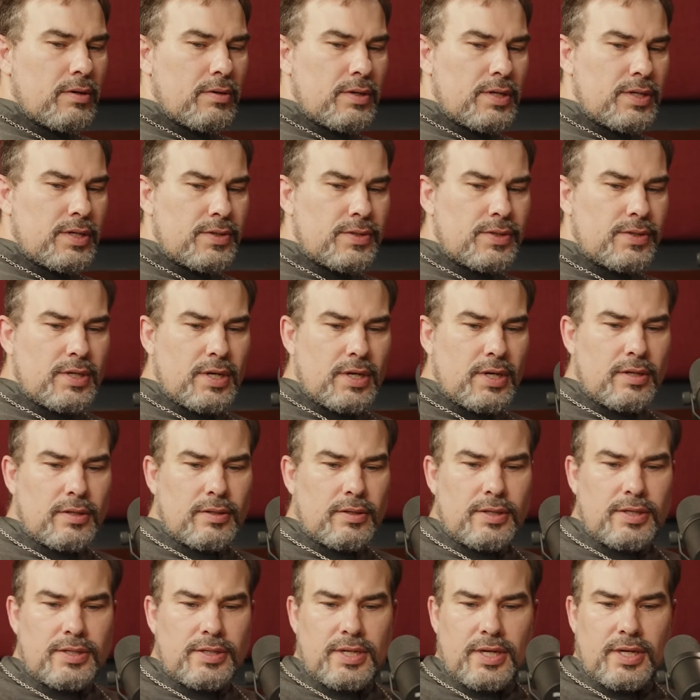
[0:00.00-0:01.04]
here is,
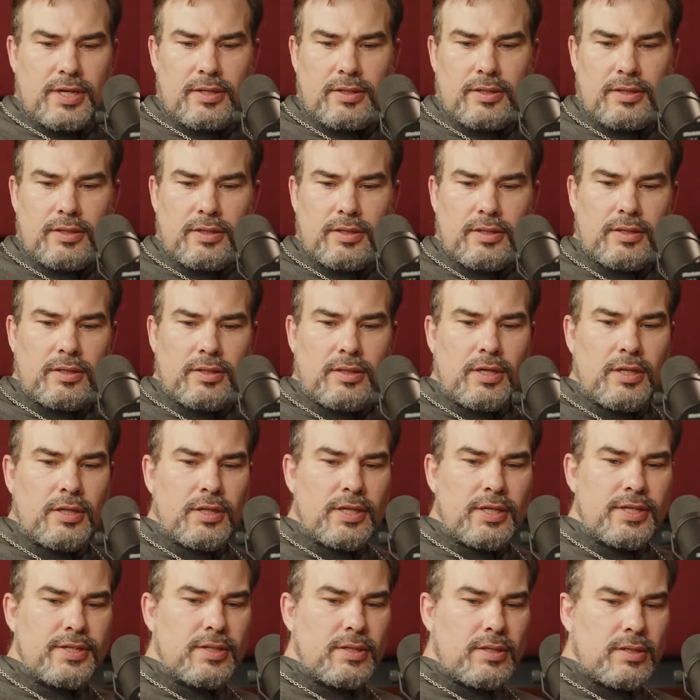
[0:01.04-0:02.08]
uh, let's take a, a
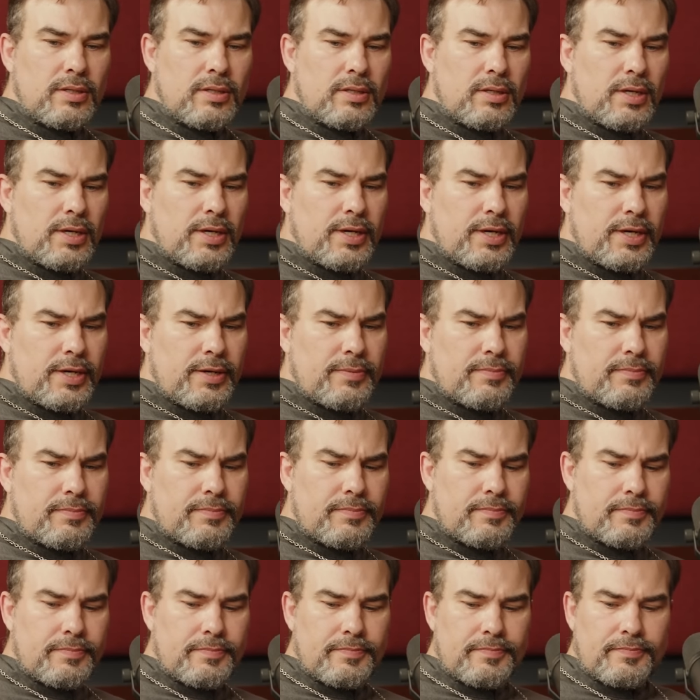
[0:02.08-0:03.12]
listen
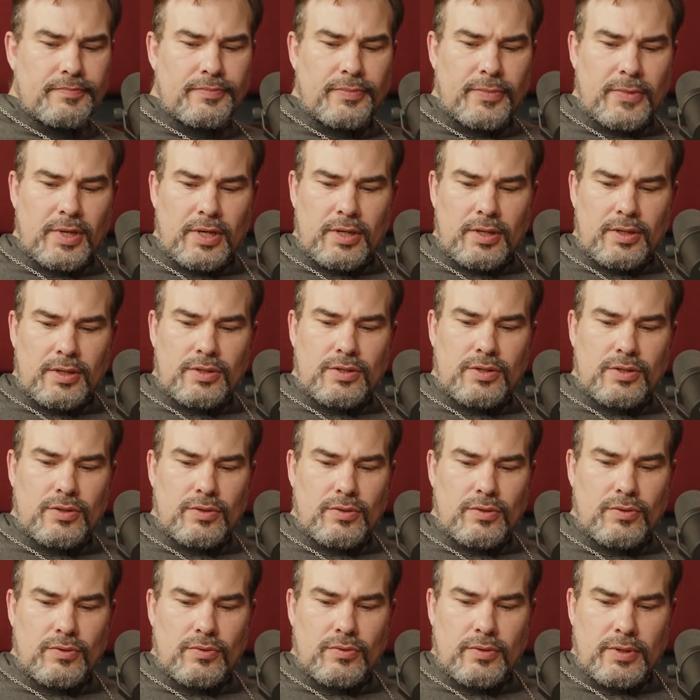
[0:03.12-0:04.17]
um,
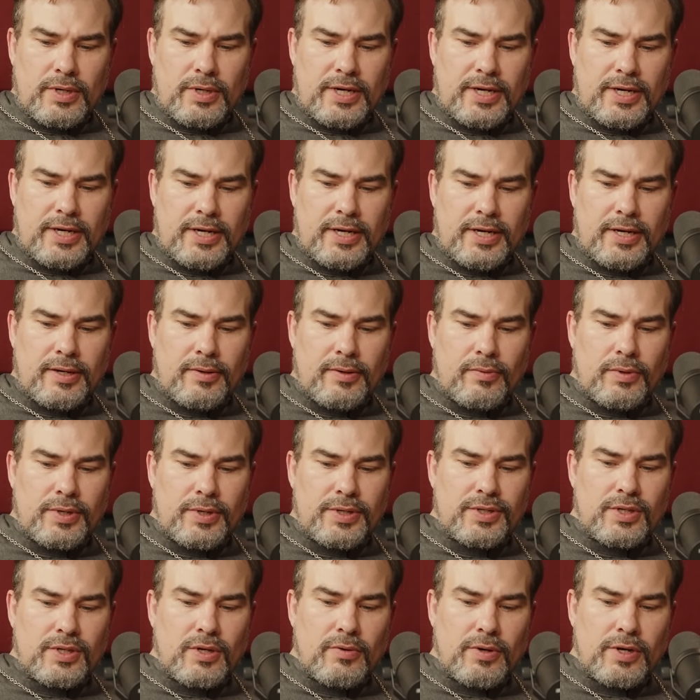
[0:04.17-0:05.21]
to uh,
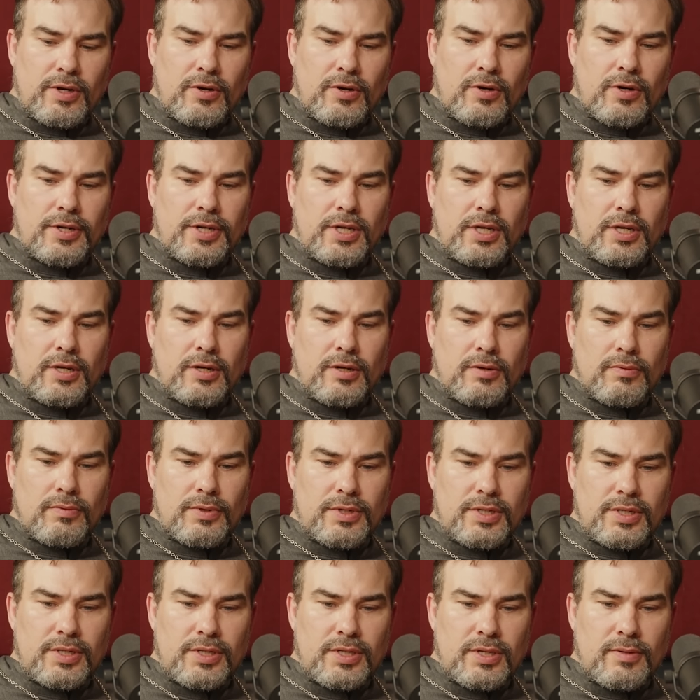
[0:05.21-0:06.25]
what is going on here,
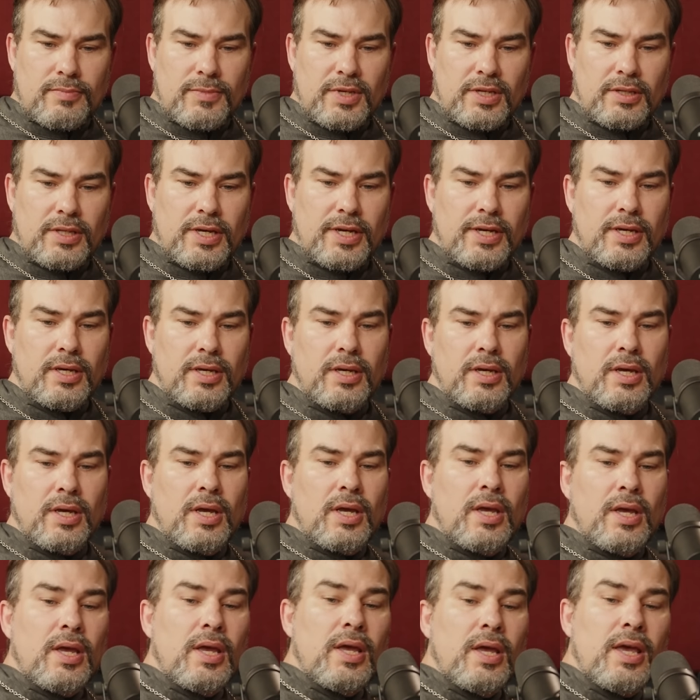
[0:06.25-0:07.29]
which is something like,
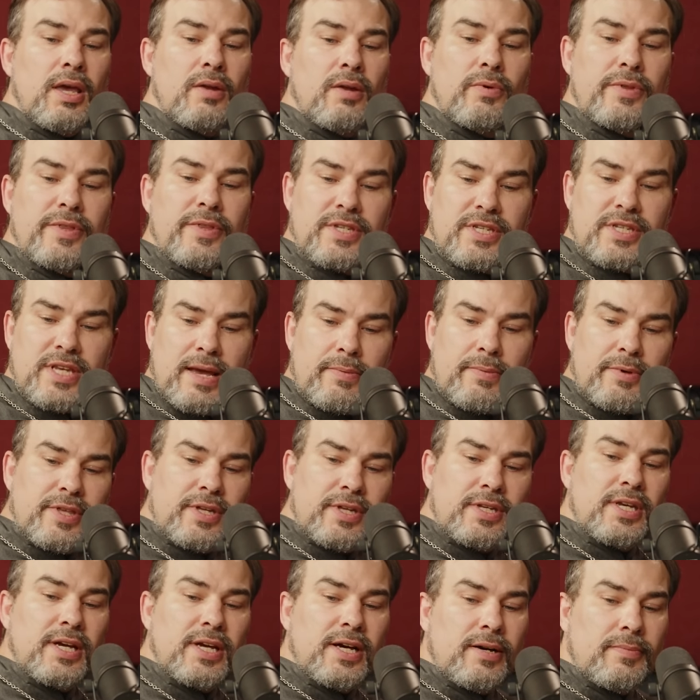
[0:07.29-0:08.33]
"And when the
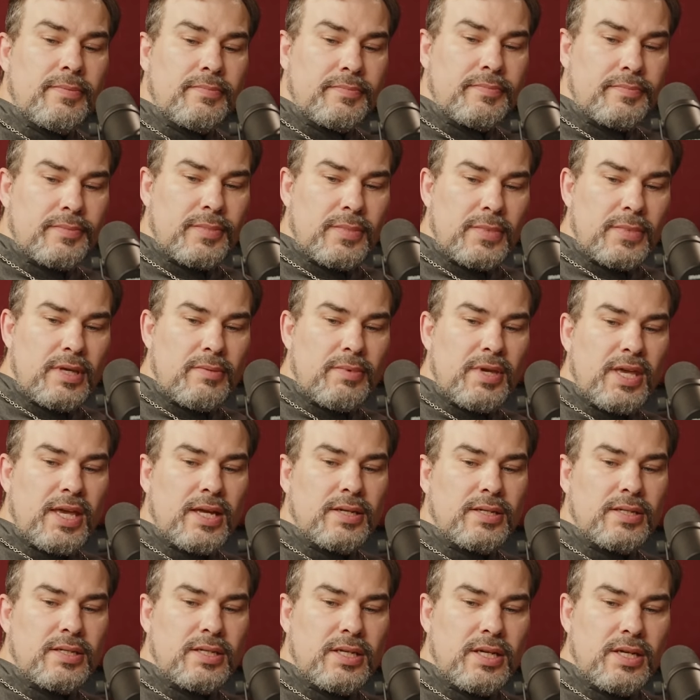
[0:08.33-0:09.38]
Sabbath had come, he
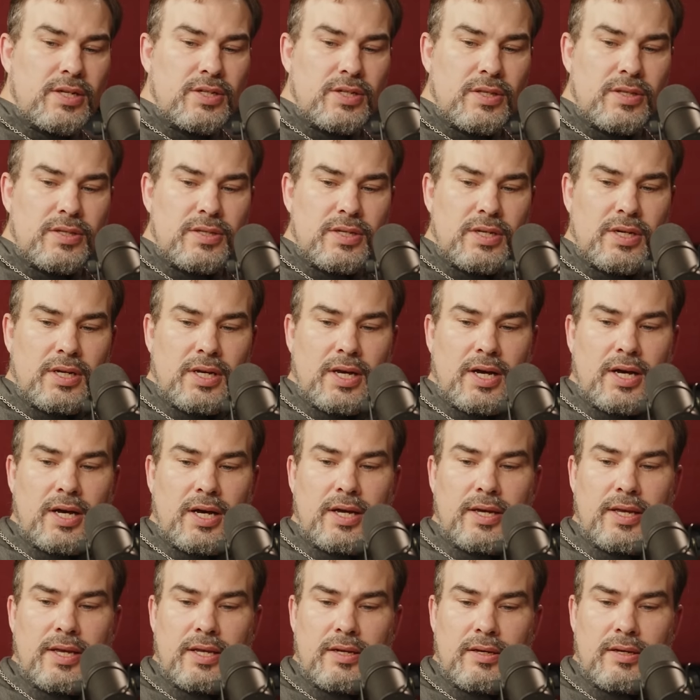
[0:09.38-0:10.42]
began to teach at the
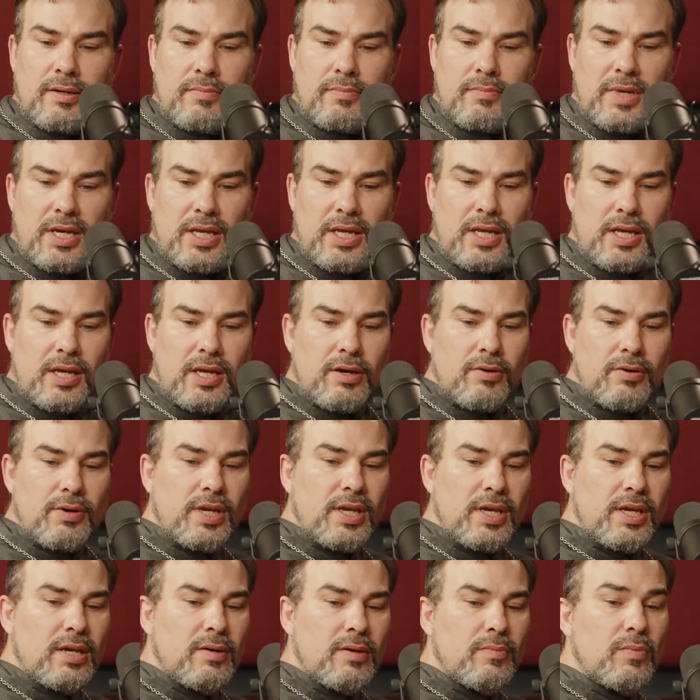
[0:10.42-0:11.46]
synagogue, and many
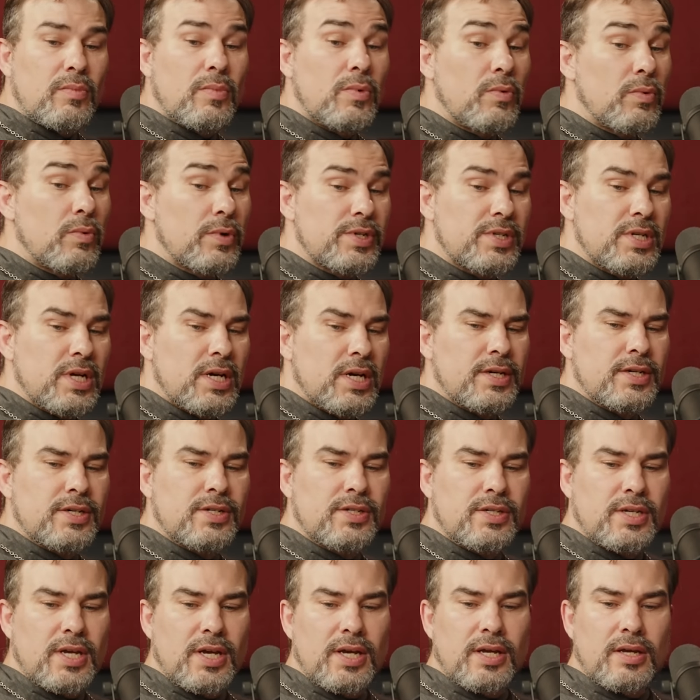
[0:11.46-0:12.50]
hearing him were
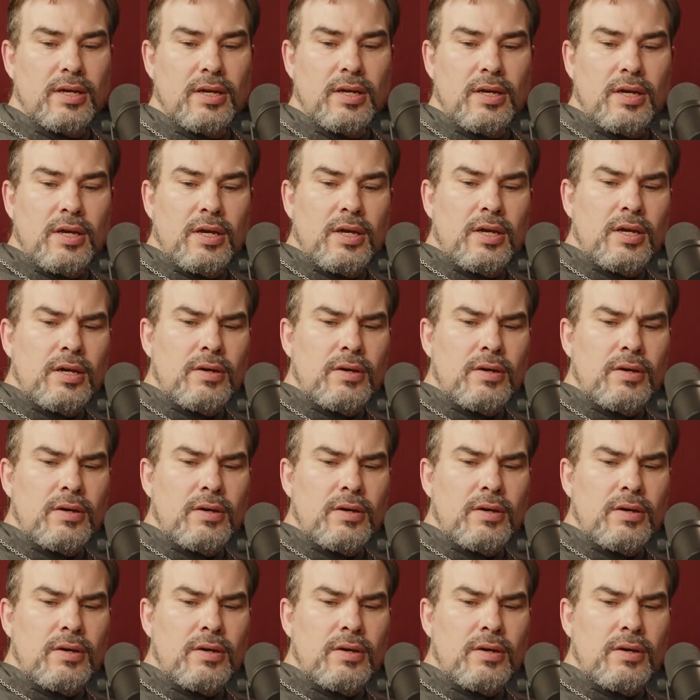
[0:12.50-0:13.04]
astonished, saying,